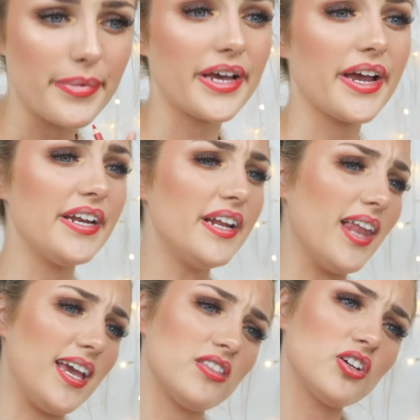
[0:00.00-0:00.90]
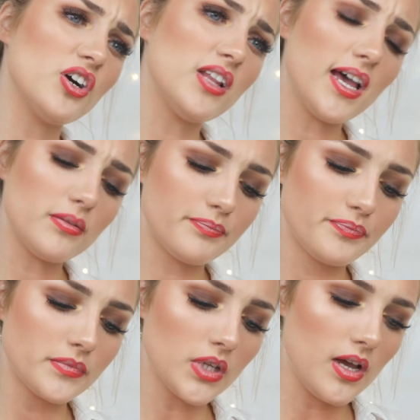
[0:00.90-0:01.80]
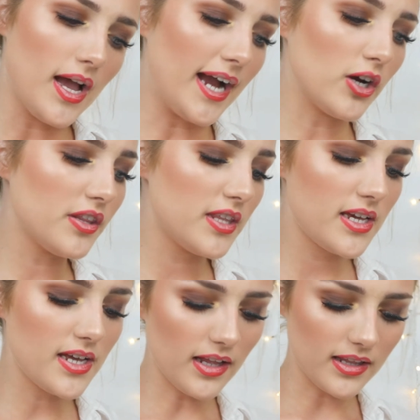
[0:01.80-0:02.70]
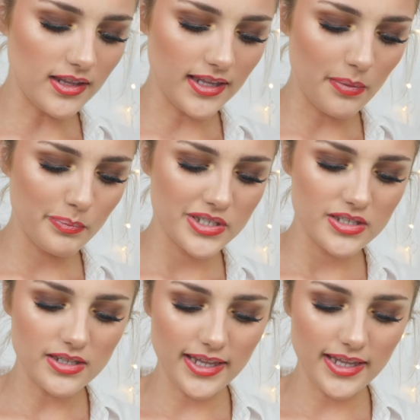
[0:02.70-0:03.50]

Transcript: but I kind of like the colour. I got the